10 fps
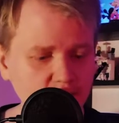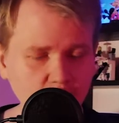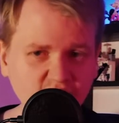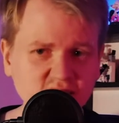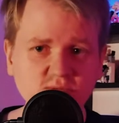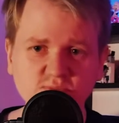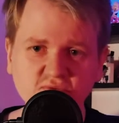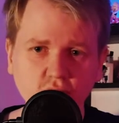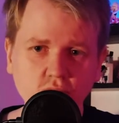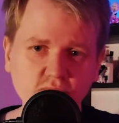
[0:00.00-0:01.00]
But
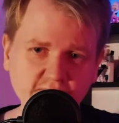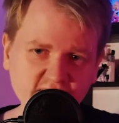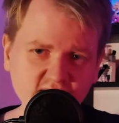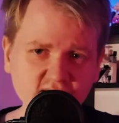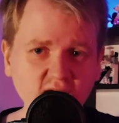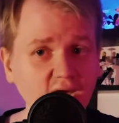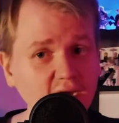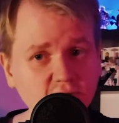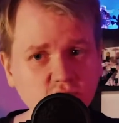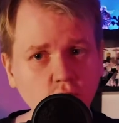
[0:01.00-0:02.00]
before we begin,
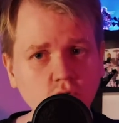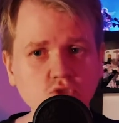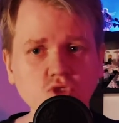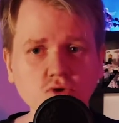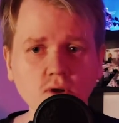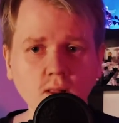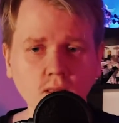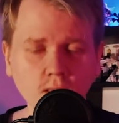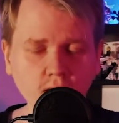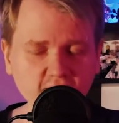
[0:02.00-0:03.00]
I would also
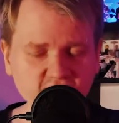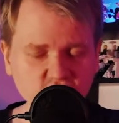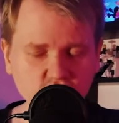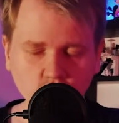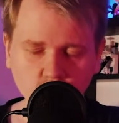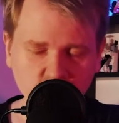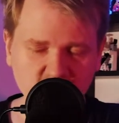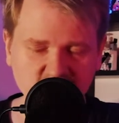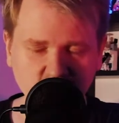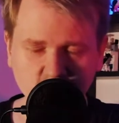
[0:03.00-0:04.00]
love to
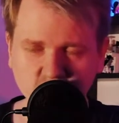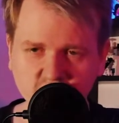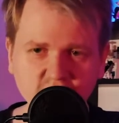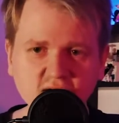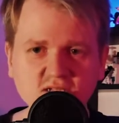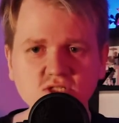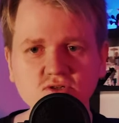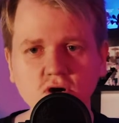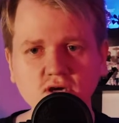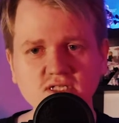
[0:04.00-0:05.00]
always remind you
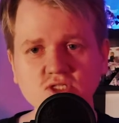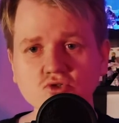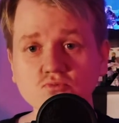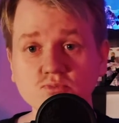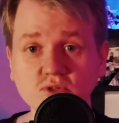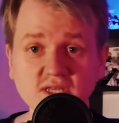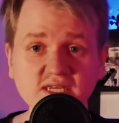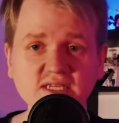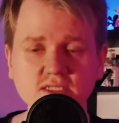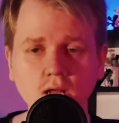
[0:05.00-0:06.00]
guys to
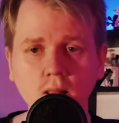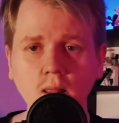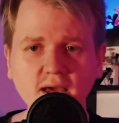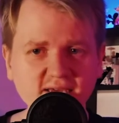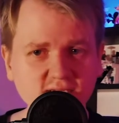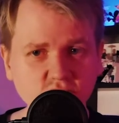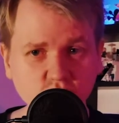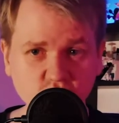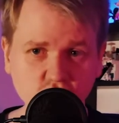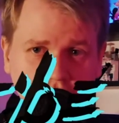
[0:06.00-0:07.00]
please like and
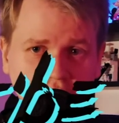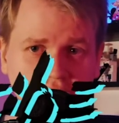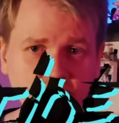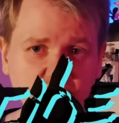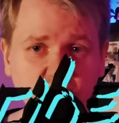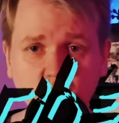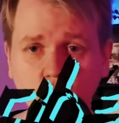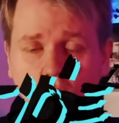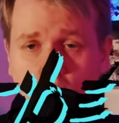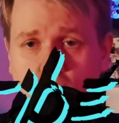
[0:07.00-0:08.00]
subscribe.
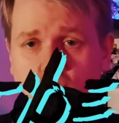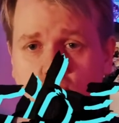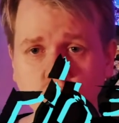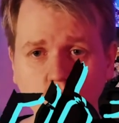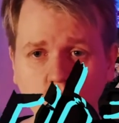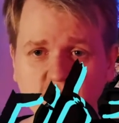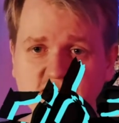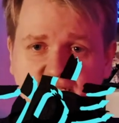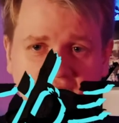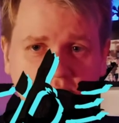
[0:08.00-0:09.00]
Also
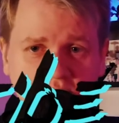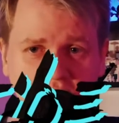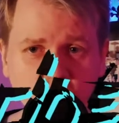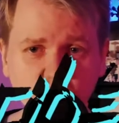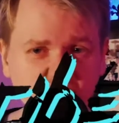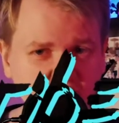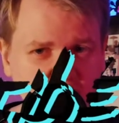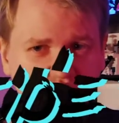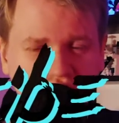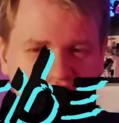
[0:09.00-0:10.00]
comment down below because
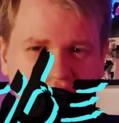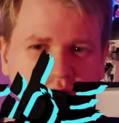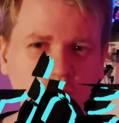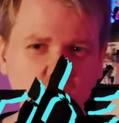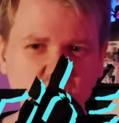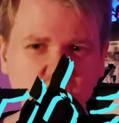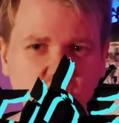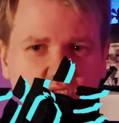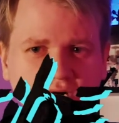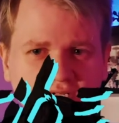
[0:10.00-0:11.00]
I really want to
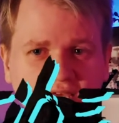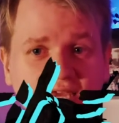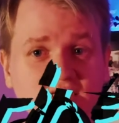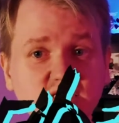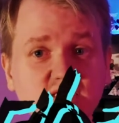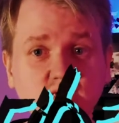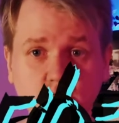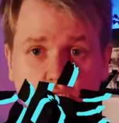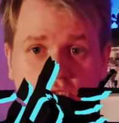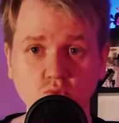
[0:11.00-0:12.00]
start a
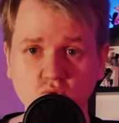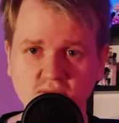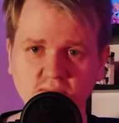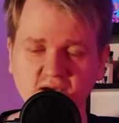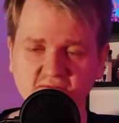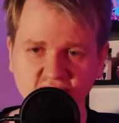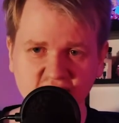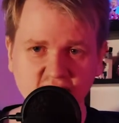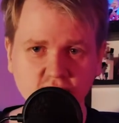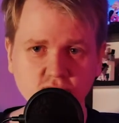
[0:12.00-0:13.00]
discussion with my
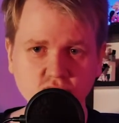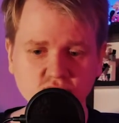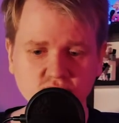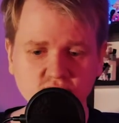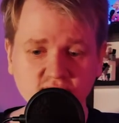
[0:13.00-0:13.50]
videos.